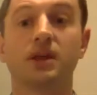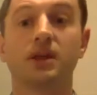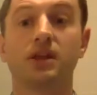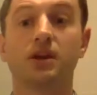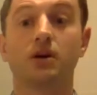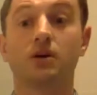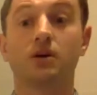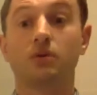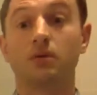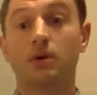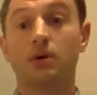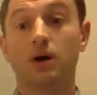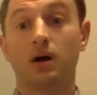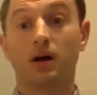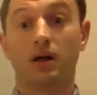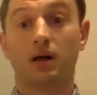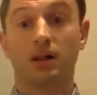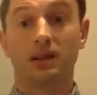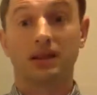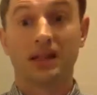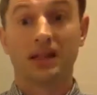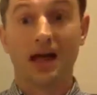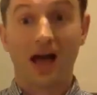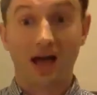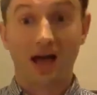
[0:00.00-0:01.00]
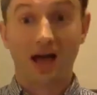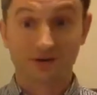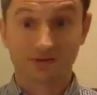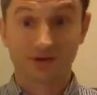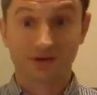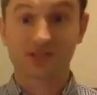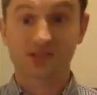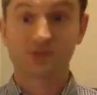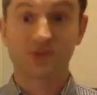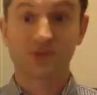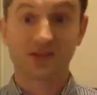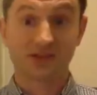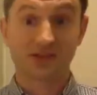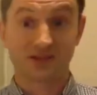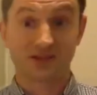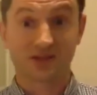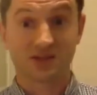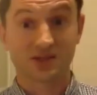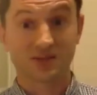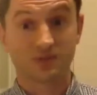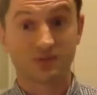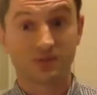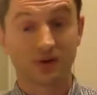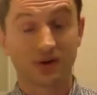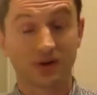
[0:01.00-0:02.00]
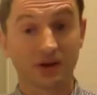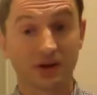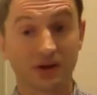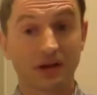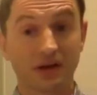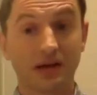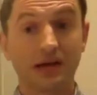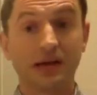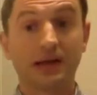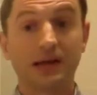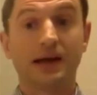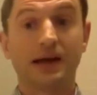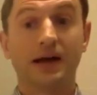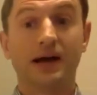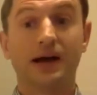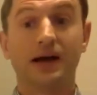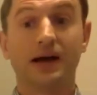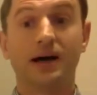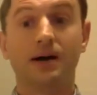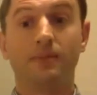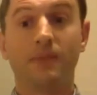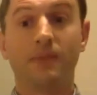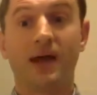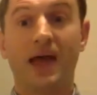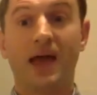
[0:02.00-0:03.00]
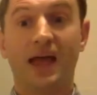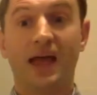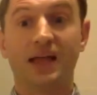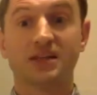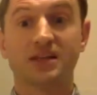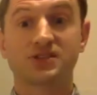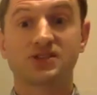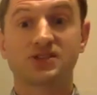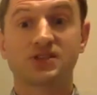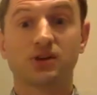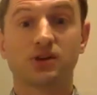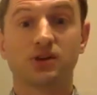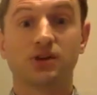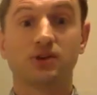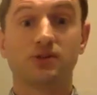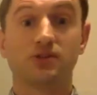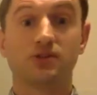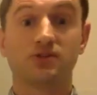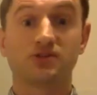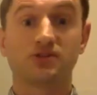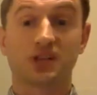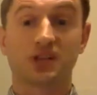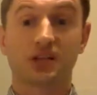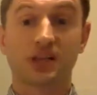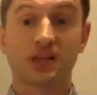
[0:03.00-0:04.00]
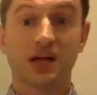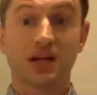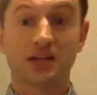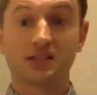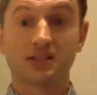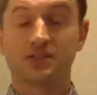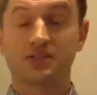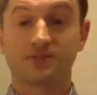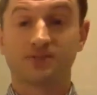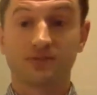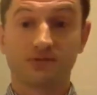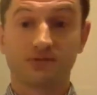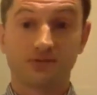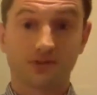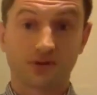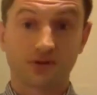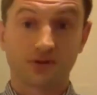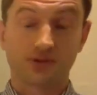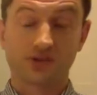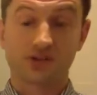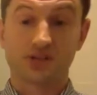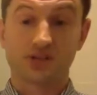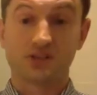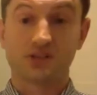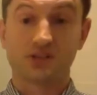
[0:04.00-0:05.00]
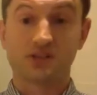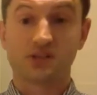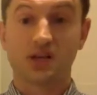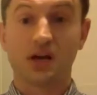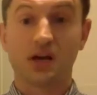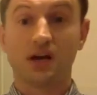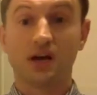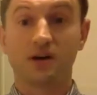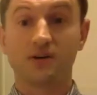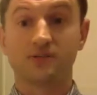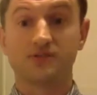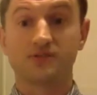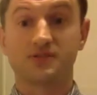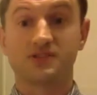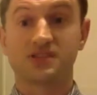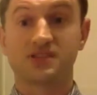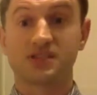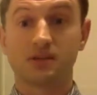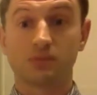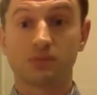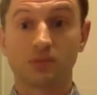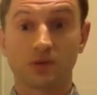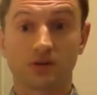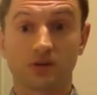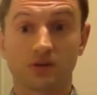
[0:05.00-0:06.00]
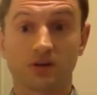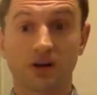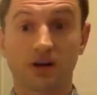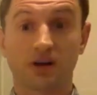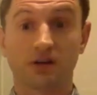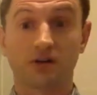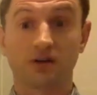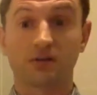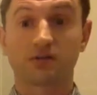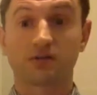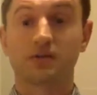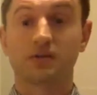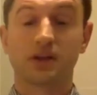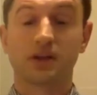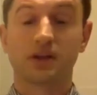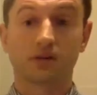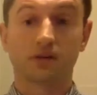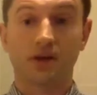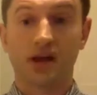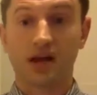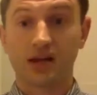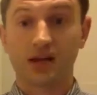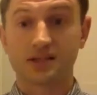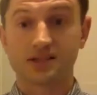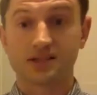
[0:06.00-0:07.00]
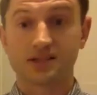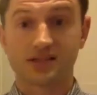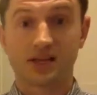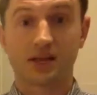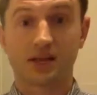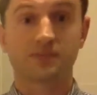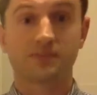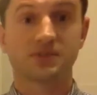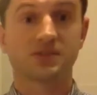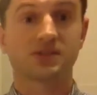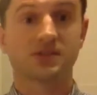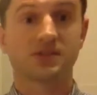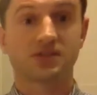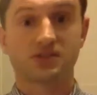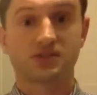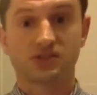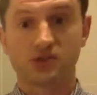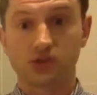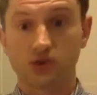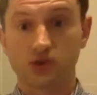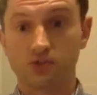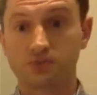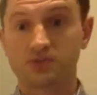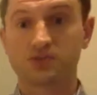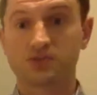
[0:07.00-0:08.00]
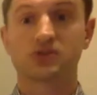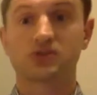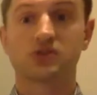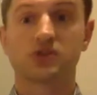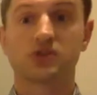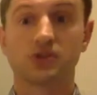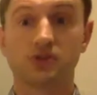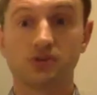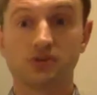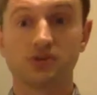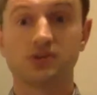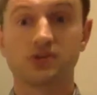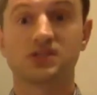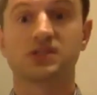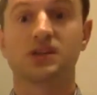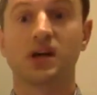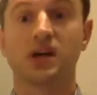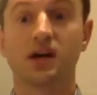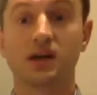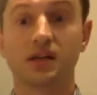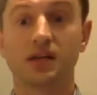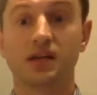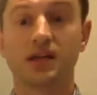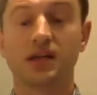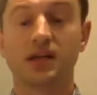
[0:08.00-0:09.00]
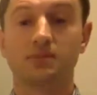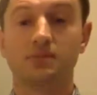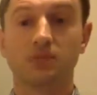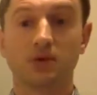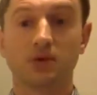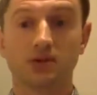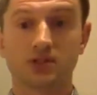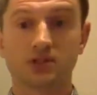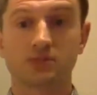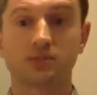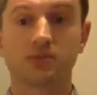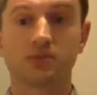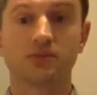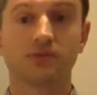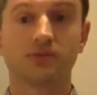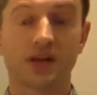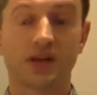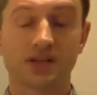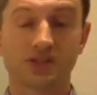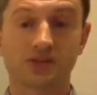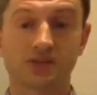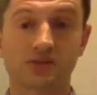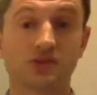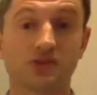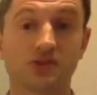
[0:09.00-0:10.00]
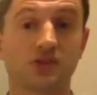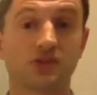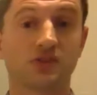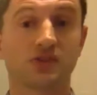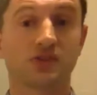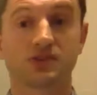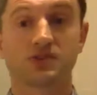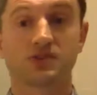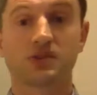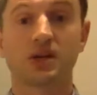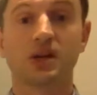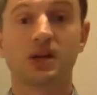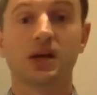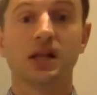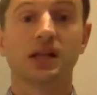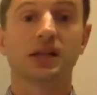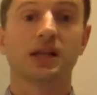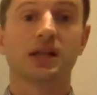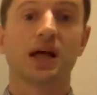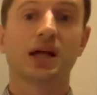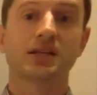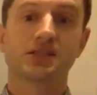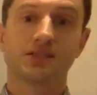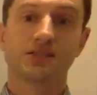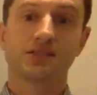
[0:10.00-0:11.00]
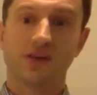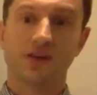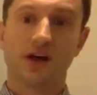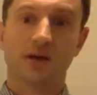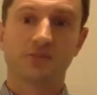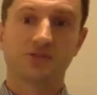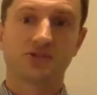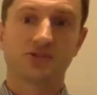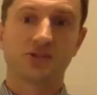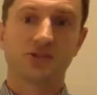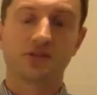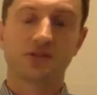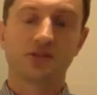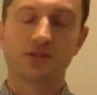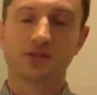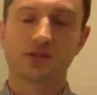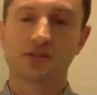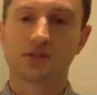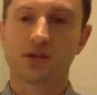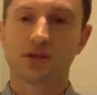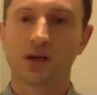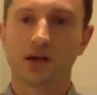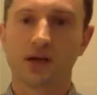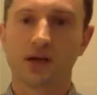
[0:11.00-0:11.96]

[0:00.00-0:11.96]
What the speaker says: a lot of recipes in this book. And so there's a lot of different versions of similar, concepts, soups, stews done in multiple vessels. So there's lots of options